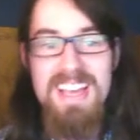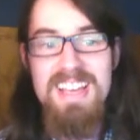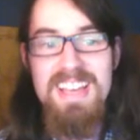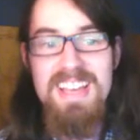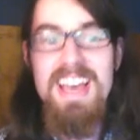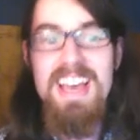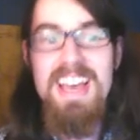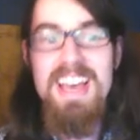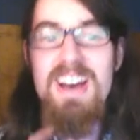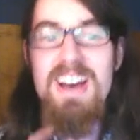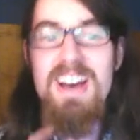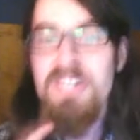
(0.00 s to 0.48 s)

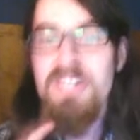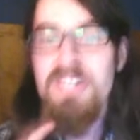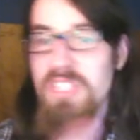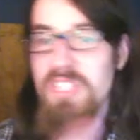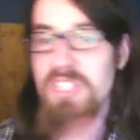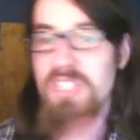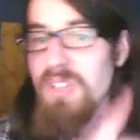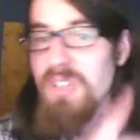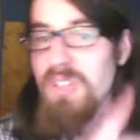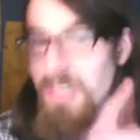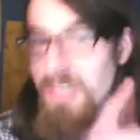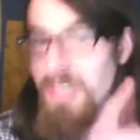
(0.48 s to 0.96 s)

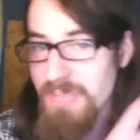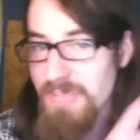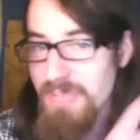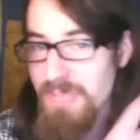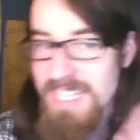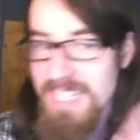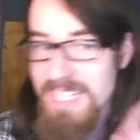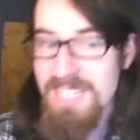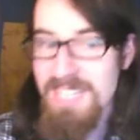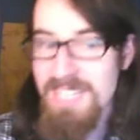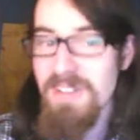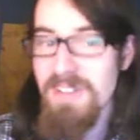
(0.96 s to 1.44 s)
Archduke
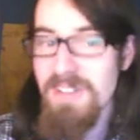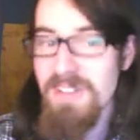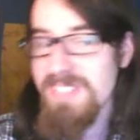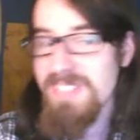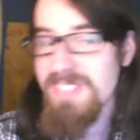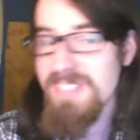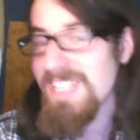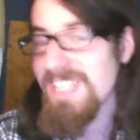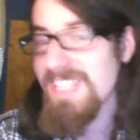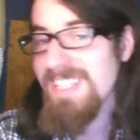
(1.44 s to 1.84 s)
Louis is Fantine.